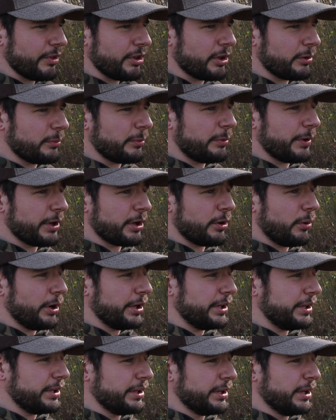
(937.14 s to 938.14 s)
I've been
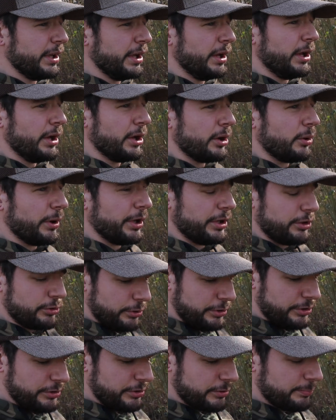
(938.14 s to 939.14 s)
quite
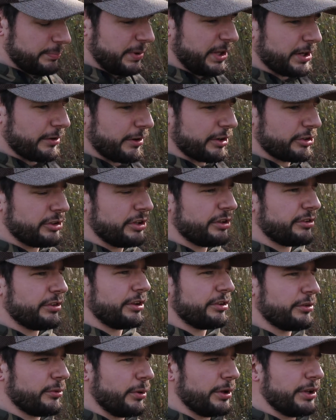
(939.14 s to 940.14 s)
enjoyed being there actually.
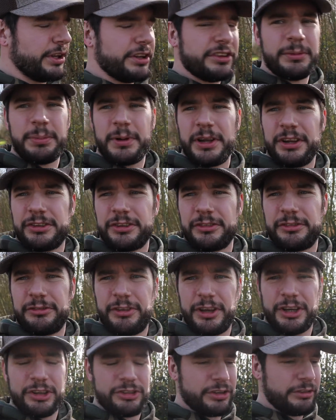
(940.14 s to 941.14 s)
It's quite an easy place to
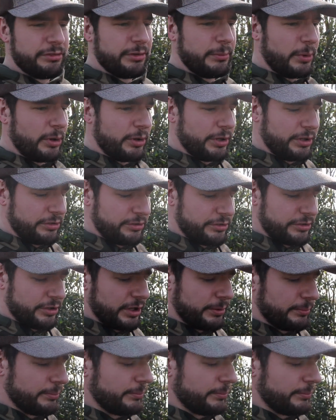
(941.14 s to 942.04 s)
fish, if I'm honest.